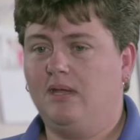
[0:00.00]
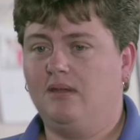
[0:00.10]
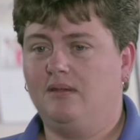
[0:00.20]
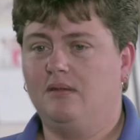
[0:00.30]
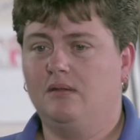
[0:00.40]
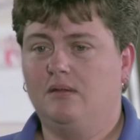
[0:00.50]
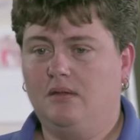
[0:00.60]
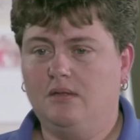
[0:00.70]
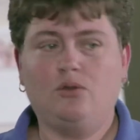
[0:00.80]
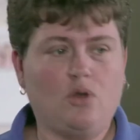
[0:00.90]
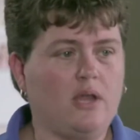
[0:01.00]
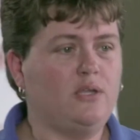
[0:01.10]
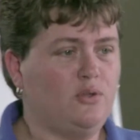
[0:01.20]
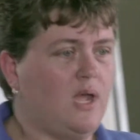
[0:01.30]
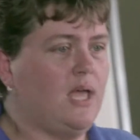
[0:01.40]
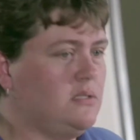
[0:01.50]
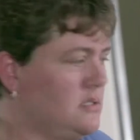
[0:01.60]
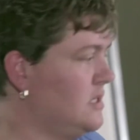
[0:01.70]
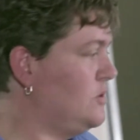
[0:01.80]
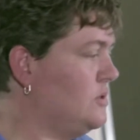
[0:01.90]
right? You're nodding your
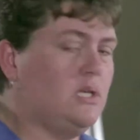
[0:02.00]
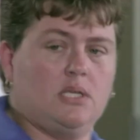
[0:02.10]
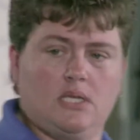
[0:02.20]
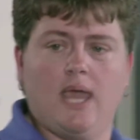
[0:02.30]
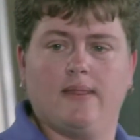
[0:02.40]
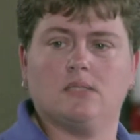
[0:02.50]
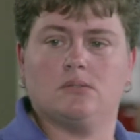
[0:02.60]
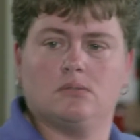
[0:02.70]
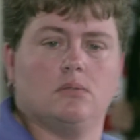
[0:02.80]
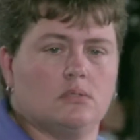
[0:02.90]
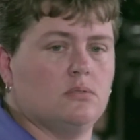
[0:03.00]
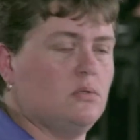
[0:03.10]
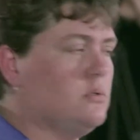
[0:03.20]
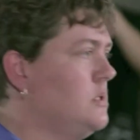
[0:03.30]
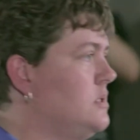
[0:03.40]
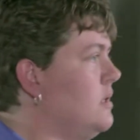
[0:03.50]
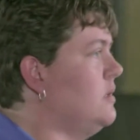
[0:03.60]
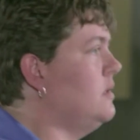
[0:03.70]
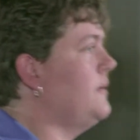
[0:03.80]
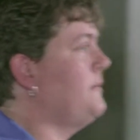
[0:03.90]
heads because you're thinking, yeah, that's, that's who those kids
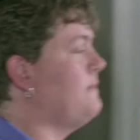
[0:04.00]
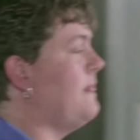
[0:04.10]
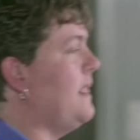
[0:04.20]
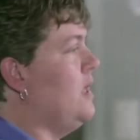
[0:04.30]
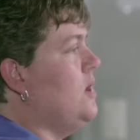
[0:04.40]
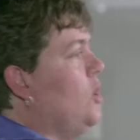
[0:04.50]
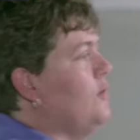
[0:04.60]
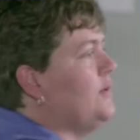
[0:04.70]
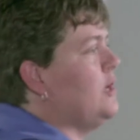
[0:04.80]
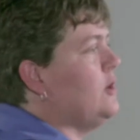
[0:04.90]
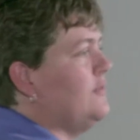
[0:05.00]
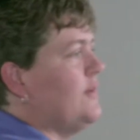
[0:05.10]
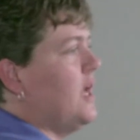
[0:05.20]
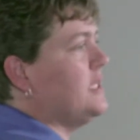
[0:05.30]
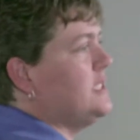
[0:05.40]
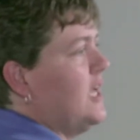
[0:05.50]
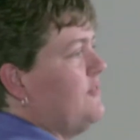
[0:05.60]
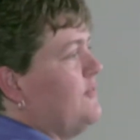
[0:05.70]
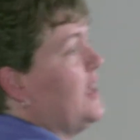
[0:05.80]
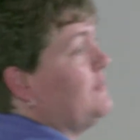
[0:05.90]
are. Over here, you've got
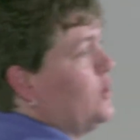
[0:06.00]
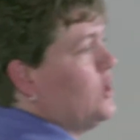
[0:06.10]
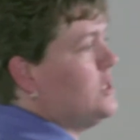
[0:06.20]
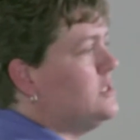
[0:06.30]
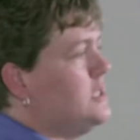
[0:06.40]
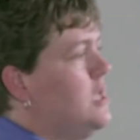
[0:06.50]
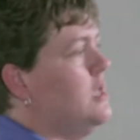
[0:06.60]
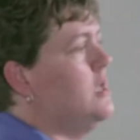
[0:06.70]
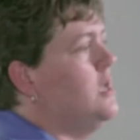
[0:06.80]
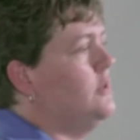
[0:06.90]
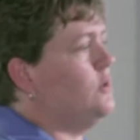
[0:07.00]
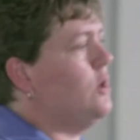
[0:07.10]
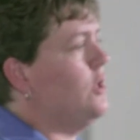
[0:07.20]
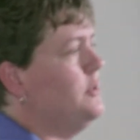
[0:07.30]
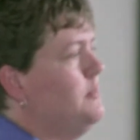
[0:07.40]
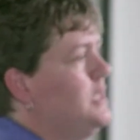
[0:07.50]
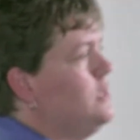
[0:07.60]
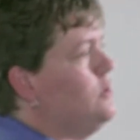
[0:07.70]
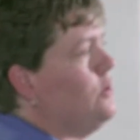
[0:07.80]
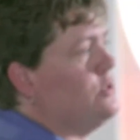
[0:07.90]
uh, five girls. They're called the
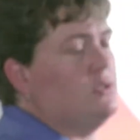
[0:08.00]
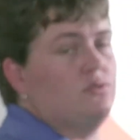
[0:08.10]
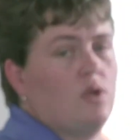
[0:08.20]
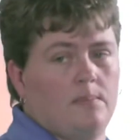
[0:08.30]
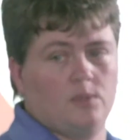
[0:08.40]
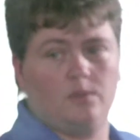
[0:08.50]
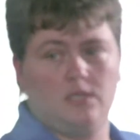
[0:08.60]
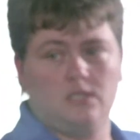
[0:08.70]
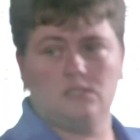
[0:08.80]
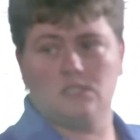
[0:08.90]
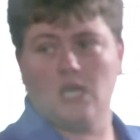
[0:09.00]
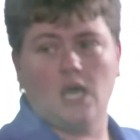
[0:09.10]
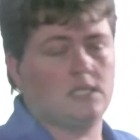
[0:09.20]
mean girls, the drama queens, the